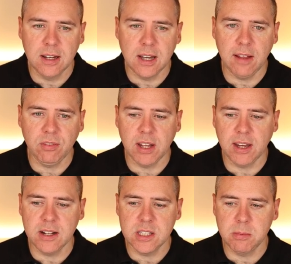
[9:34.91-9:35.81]
Left
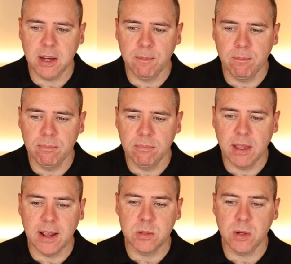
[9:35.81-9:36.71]
click into it,
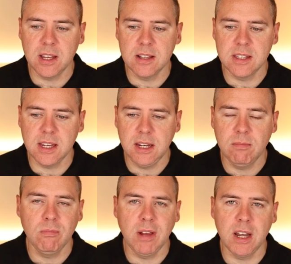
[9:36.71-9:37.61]
as we can
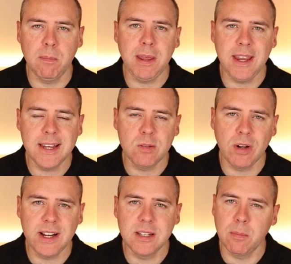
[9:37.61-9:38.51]
see, it appears
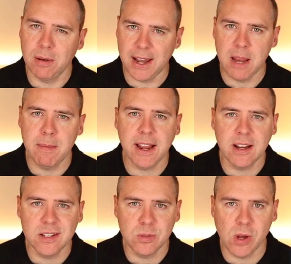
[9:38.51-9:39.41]
ready to
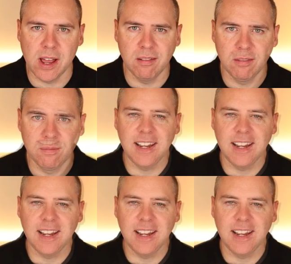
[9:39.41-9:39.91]
playback as well.